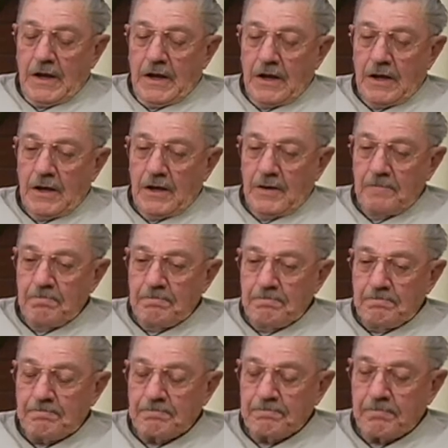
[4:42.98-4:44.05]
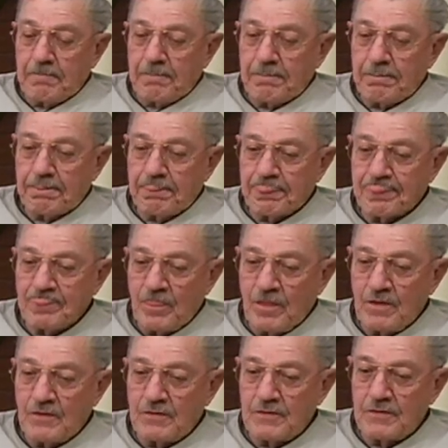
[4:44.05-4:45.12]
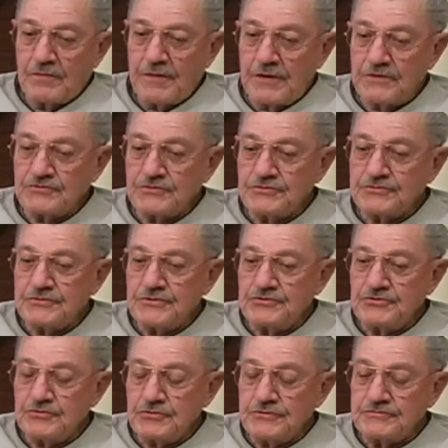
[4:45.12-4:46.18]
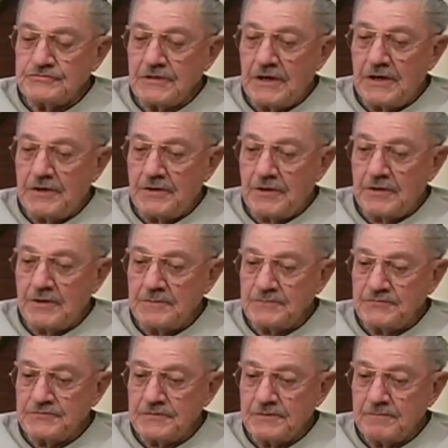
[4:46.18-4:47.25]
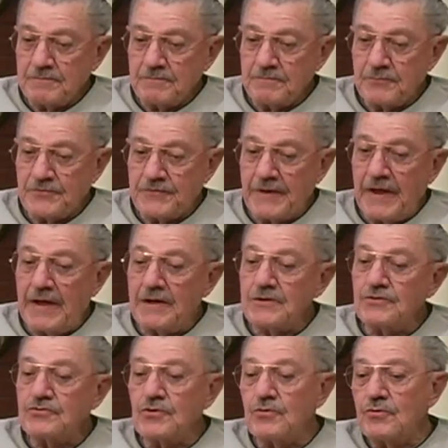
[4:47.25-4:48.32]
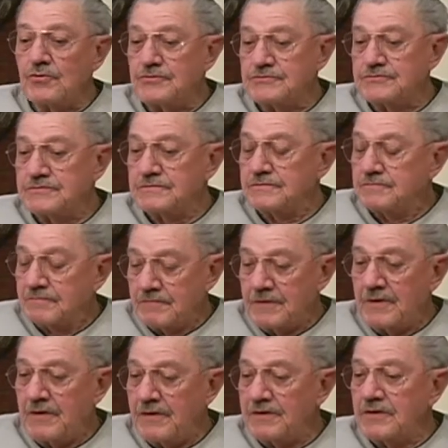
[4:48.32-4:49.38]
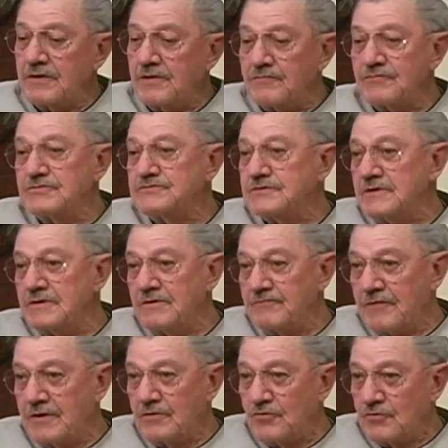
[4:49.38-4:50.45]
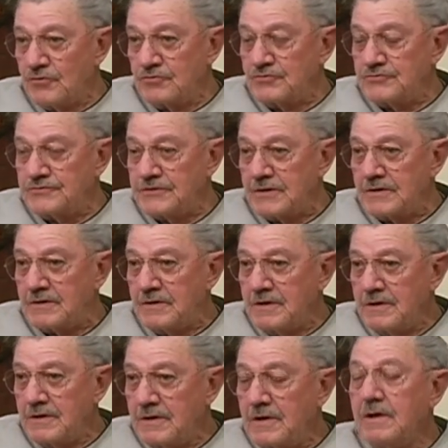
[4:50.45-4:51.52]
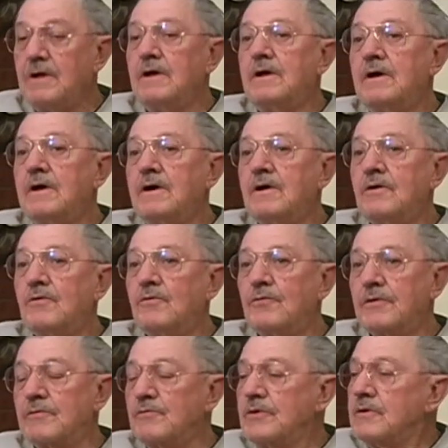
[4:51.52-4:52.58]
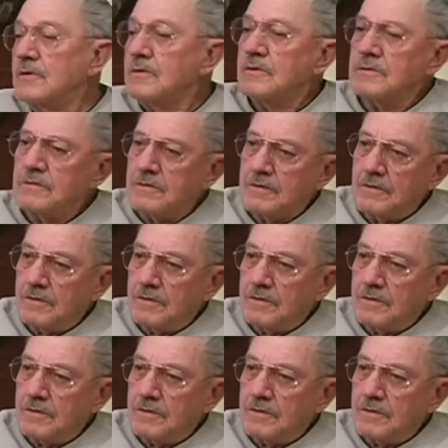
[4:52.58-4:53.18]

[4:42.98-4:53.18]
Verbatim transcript: They had just issued the sidearms, but they hadn't told us, hadn't given us any of our orders yet, when we heard